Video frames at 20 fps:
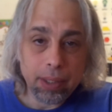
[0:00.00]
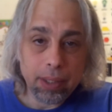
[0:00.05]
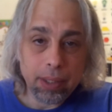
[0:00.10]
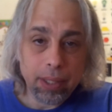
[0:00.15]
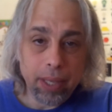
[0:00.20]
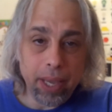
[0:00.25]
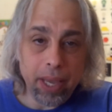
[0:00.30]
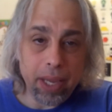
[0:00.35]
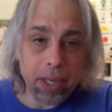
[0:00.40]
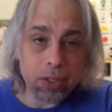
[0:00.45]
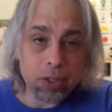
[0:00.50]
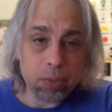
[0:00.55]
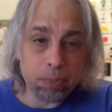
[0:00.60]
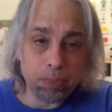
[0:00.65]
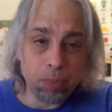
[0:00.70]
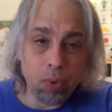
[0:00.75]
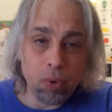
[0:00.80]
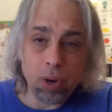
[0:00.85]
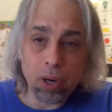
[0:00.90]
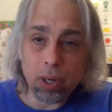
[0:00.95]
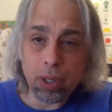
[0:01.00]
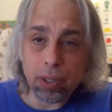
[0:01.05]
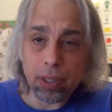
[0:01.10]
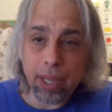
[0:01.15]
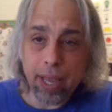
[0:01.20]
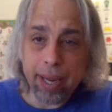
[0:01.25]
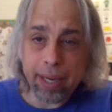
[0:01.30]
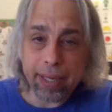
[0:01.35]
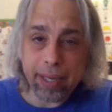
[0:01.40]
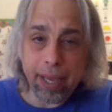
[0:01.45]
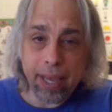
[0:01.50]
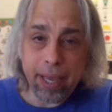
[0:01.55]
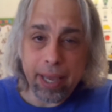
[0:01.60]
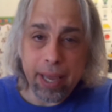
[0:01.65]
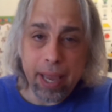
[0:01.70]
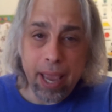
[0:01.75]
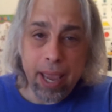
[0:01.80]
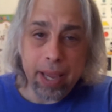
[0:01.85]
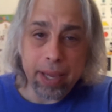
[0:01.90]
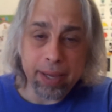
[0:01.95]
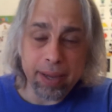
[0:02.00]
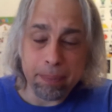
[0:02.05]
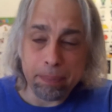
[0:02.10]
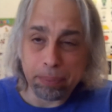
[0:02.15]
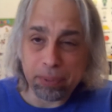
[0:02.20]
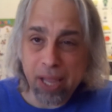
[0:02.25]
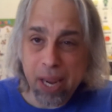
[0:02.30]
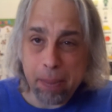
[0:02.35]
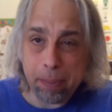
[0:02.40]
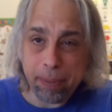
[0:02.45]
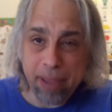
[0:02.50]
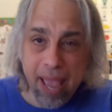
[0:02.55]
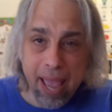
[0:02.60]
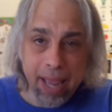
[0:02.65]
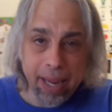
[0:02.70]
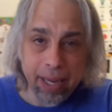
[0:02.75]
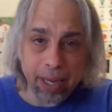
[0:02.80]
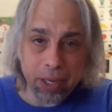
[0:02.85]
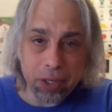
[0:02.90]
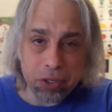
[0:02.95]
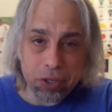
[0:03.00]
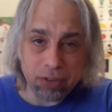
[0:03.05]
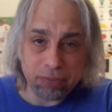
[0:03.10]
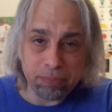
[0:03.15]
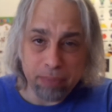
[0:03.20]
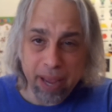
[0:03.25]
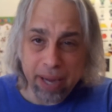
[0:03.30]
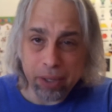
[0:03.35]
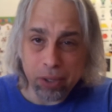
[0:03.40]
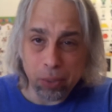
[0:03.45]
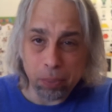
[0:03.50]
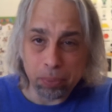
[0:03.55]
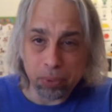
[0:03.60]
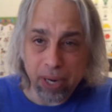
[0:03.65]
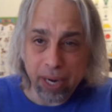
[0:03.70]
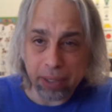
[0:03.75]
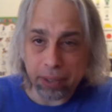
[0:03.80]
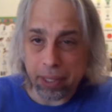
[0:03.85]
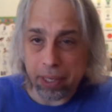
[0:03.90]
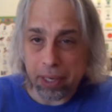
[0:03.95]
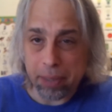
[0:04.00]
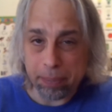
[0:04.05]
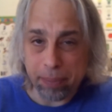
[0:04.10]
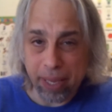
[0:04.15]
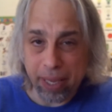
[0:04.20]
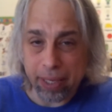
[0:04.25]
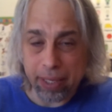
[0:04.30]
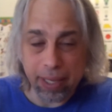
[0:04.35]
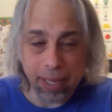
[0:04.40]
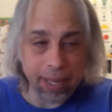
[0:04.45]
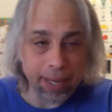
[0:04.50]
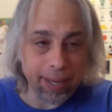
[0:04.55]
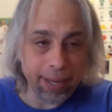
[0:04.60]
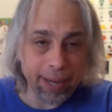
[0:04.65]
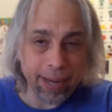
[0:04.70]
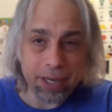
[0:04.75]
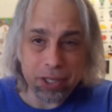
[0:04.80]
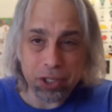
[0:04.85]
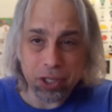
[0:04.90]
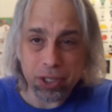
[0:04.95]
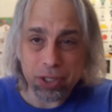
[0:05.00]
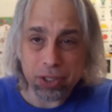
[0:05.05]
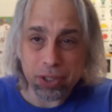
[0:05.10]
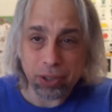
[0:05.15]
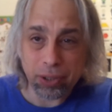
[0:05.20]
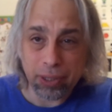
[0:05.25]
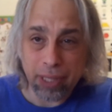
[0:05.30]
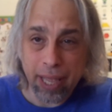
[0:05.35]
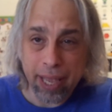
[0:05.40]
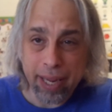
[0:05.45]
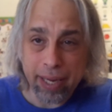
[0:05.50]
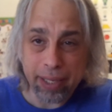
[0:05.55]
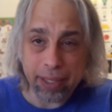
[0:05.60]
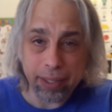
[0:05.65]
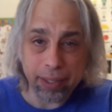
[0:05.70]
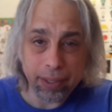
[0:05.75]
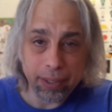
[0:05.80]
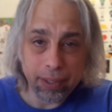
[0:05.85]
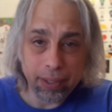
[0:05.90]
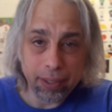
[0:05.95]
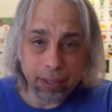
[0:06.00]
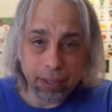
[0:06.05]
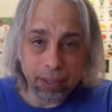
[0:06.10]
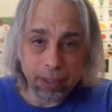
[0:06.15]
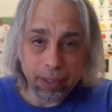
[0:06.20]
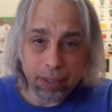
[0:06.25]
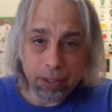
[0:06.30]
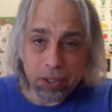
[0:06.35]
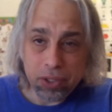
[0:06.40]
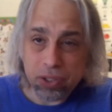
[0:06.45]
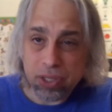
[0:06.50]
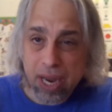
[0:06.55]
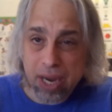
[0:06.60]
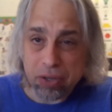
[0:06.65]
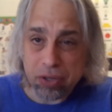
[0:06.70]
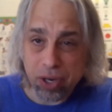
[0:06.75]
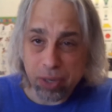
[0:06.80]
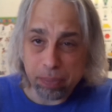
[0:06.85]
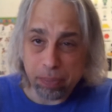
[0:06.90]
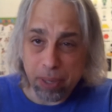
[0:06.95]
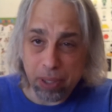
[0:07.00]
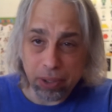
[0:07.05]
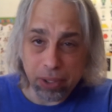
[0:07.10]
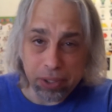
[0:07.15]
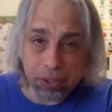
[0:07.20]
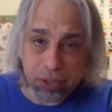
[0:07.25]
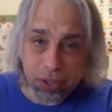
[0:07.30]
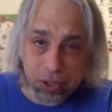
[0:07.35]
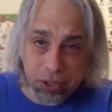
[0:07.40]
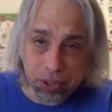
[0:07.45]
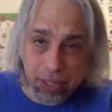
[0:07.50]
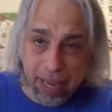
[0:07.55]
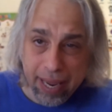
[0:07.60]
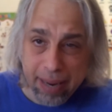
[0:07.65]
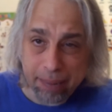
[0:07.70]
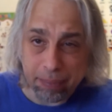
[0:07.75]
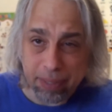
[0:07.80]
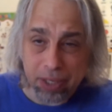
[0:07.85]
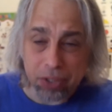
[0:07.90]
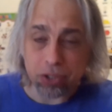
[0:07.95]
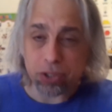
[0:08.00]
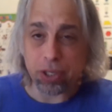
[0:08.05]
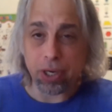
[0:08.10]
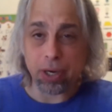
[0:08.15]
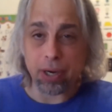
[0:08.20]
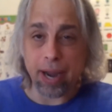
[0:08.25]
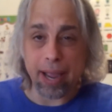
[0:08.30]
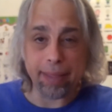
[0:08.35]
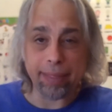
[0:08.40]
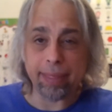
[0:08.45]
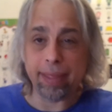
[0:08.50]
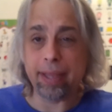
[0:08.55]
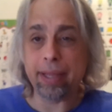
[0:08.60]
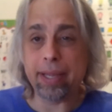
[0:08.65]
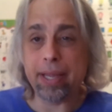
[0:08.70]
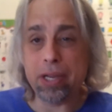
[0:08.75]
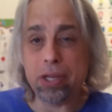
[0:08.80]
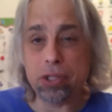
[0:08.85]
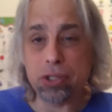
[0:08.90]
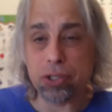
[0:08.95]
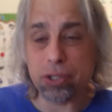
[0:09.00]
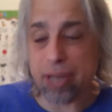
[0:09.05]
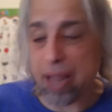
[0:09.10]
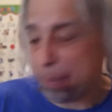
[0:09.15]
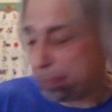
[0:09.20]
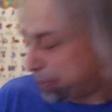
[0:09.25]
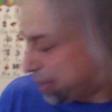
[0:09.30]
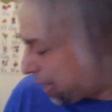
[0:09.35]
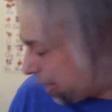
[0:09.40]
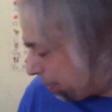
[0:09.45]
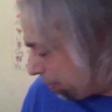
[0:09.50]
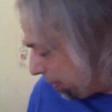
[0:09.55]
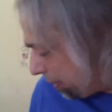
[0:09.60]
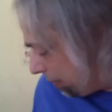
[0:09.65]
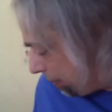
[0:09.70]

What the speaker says: He's more like a complete package of Michael Brantley to me. I just like Cedric Mullins' game this year. I think he's stepped up.